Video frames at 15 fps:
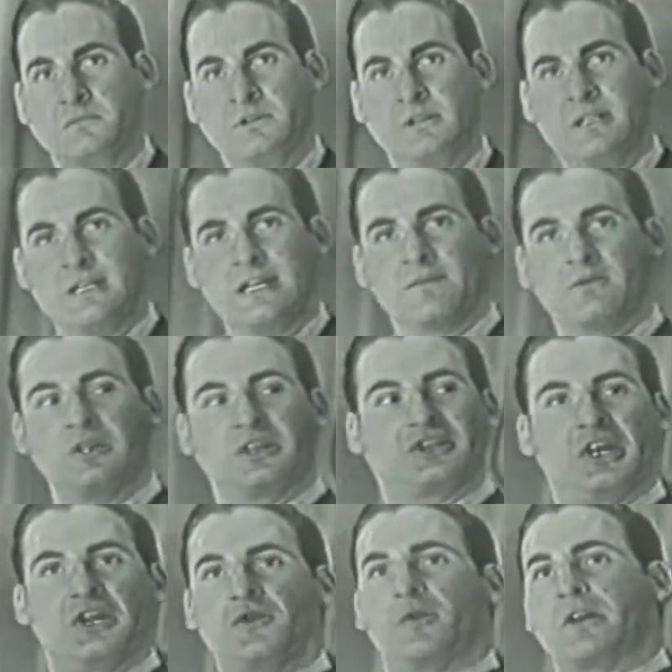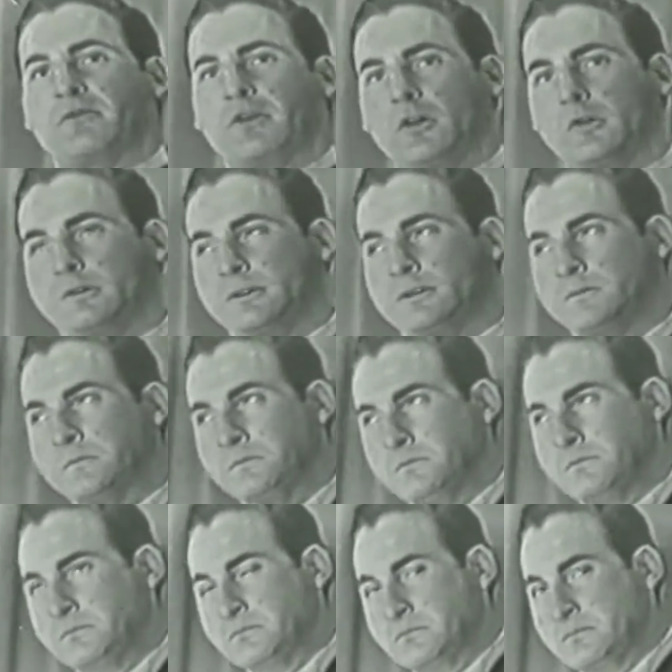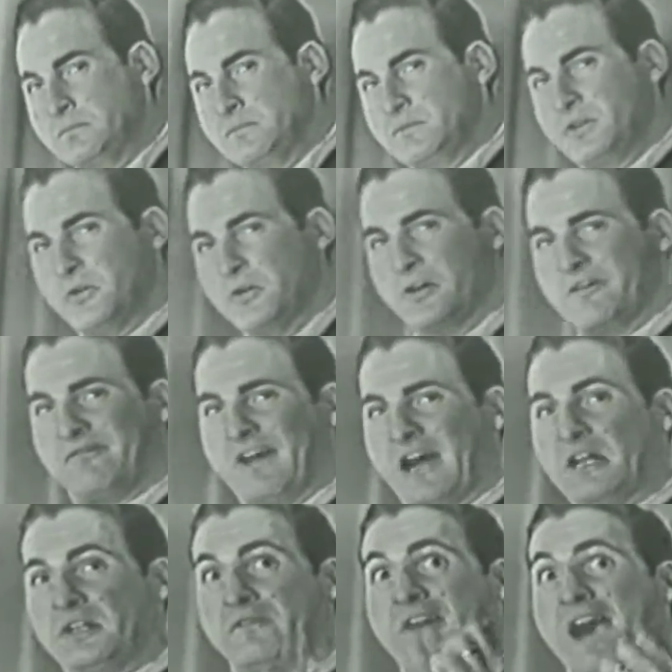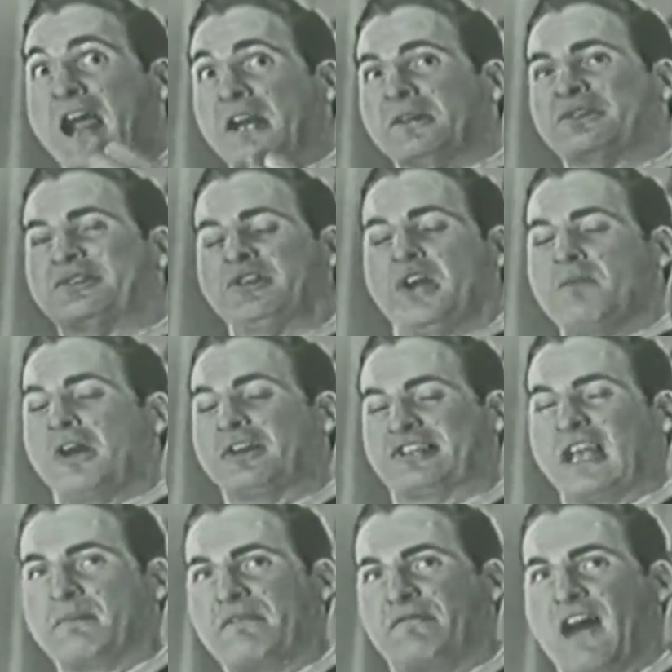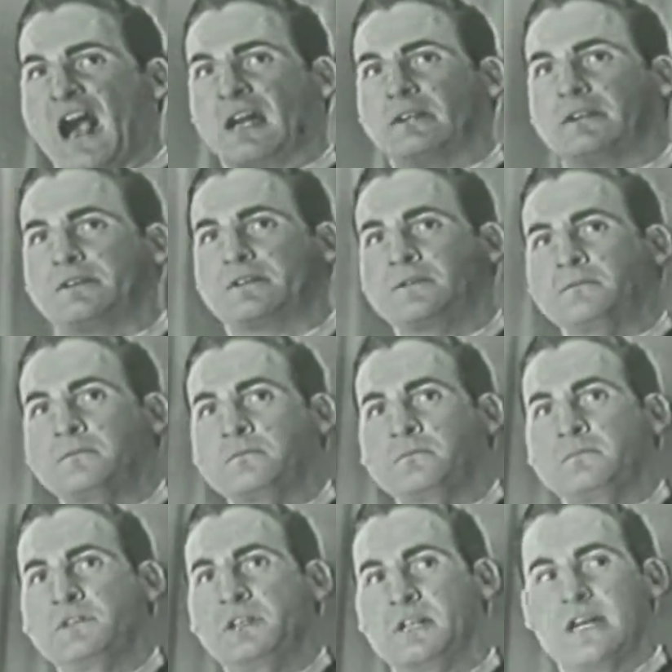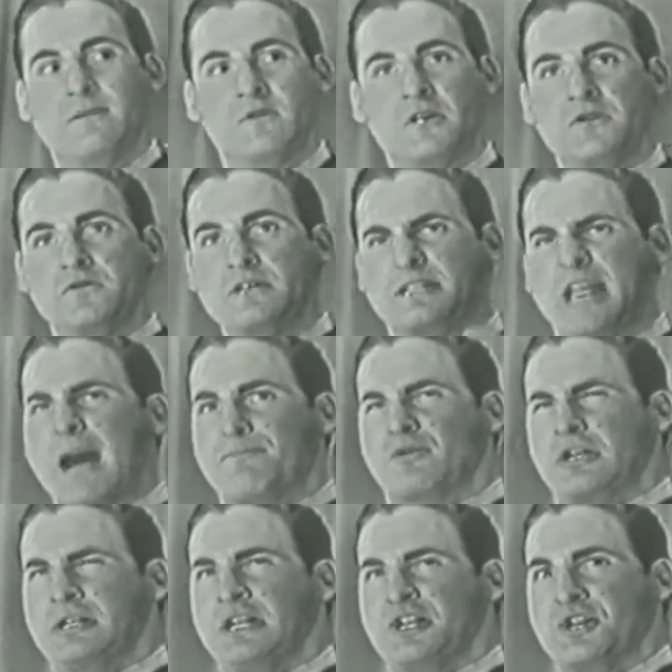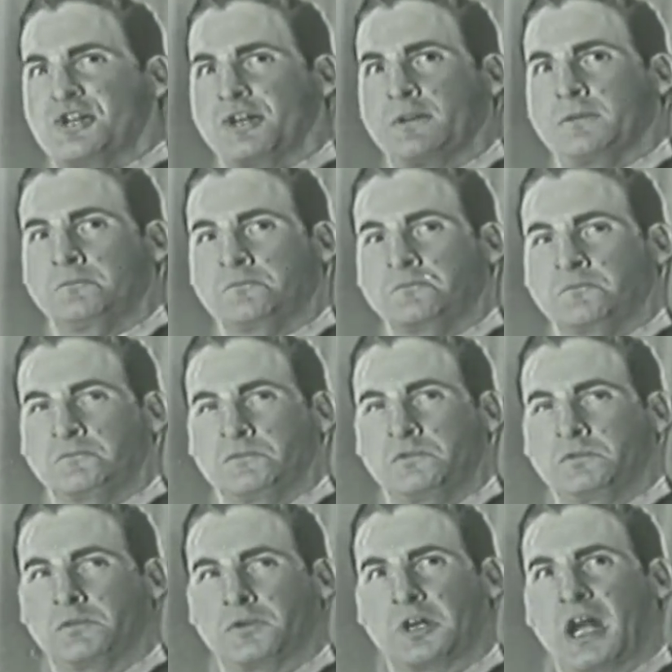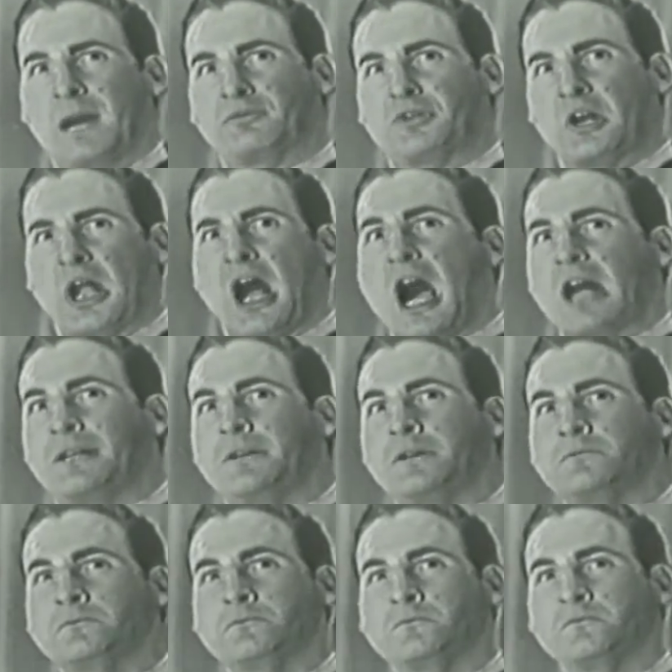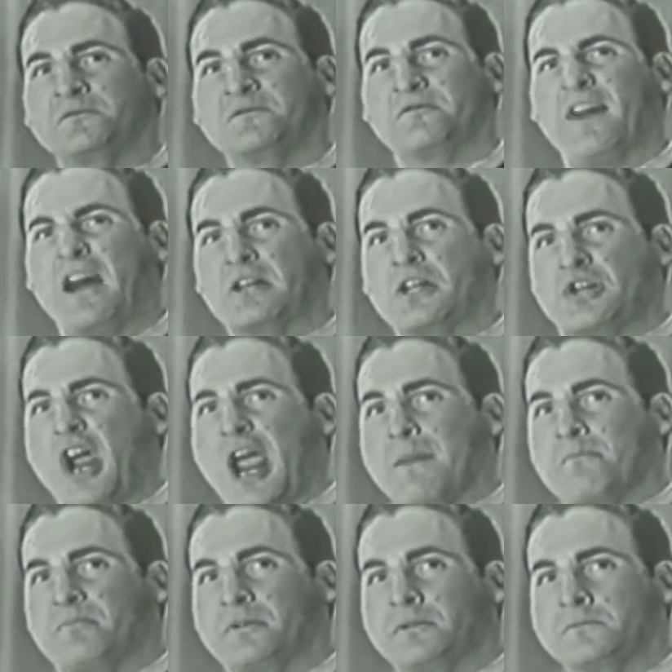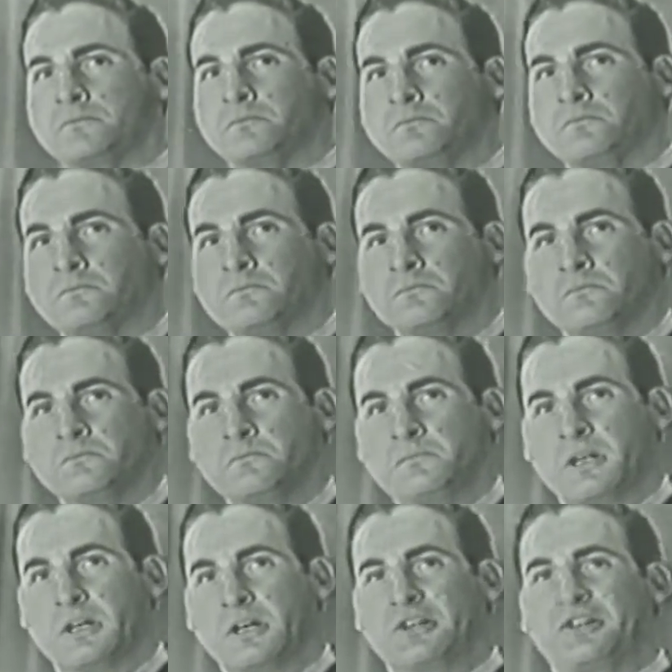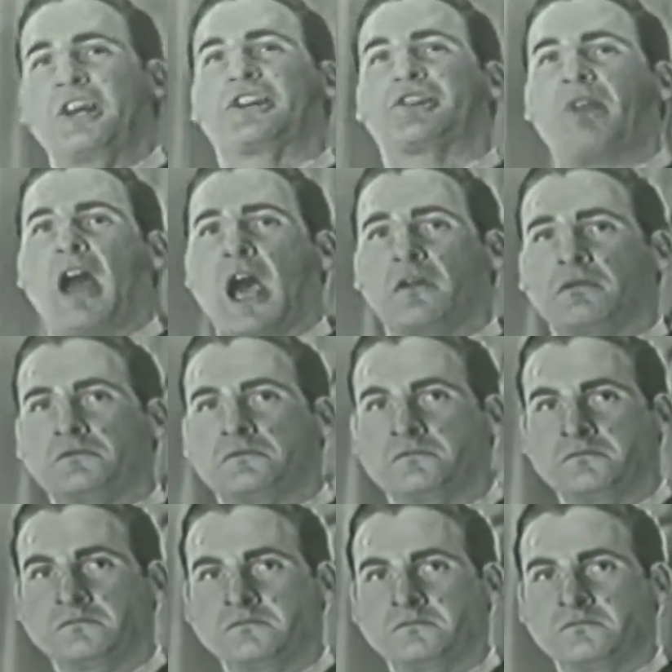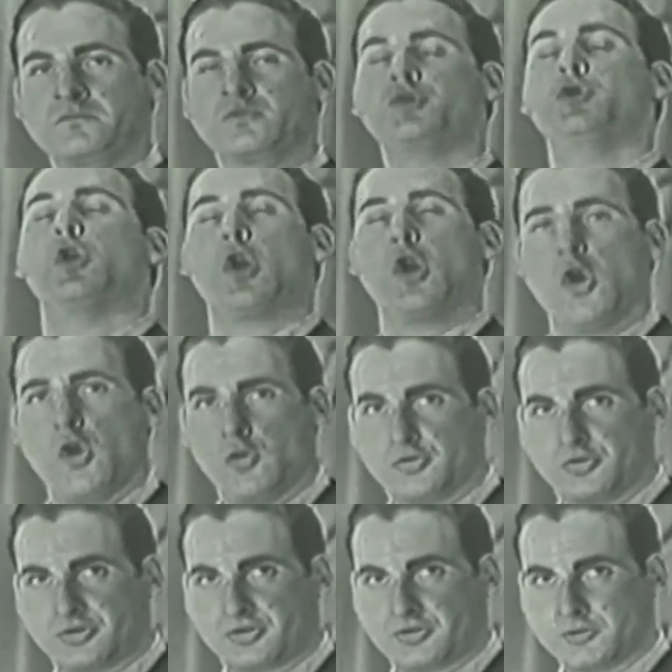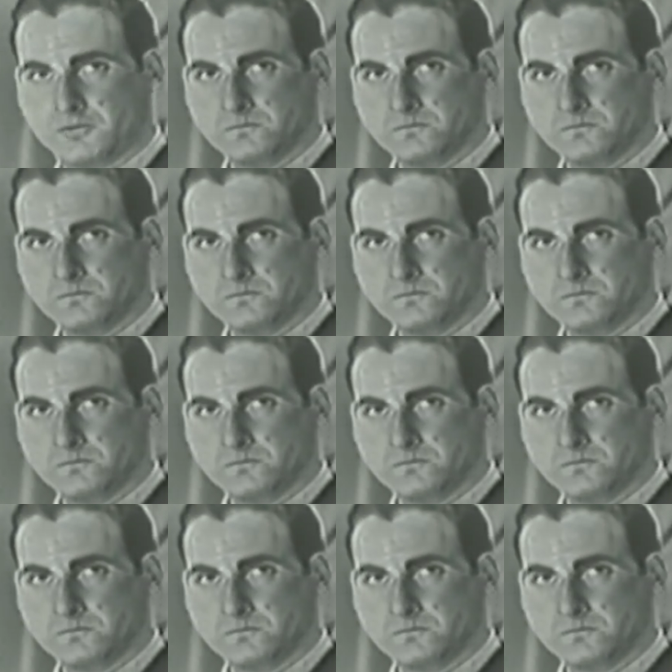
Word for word: And then I'm going to send you on a road. And you're going to fight the finals, no more semifinals. And then when you're in top condition, you're going to come to the garden fight the champ. And in the sixth round, you'll lose.